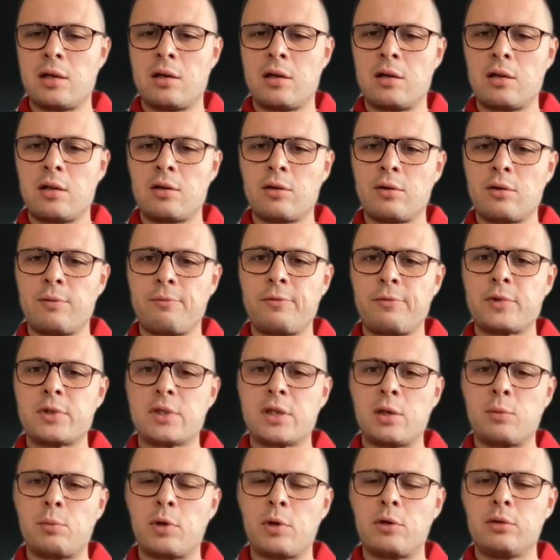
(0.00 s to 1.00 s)
And if we
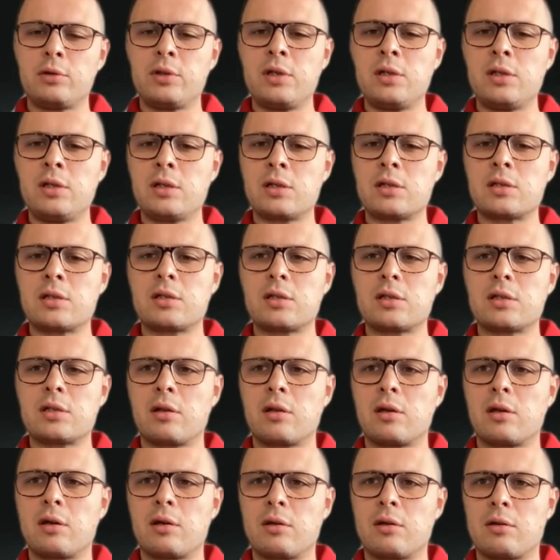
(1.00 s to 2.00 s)
say about index,
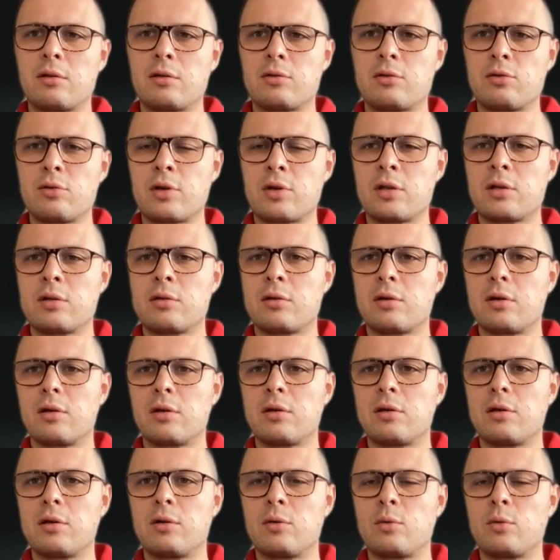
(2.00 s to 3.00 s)
token
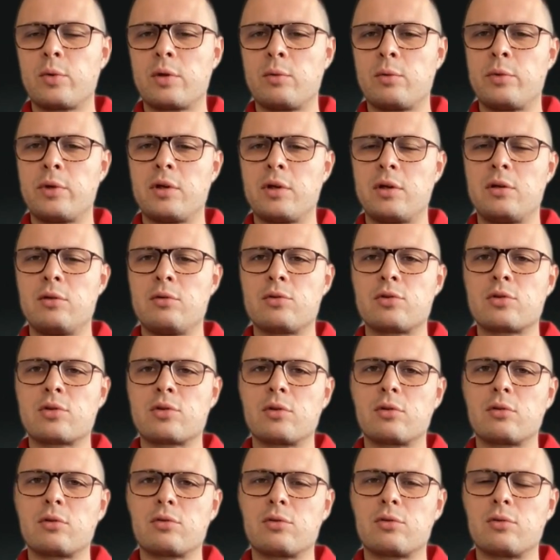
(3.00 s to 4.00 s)
will be
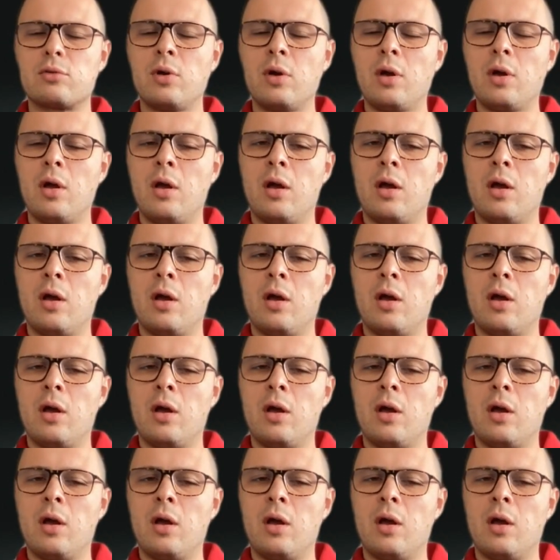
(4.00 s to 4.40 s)
used to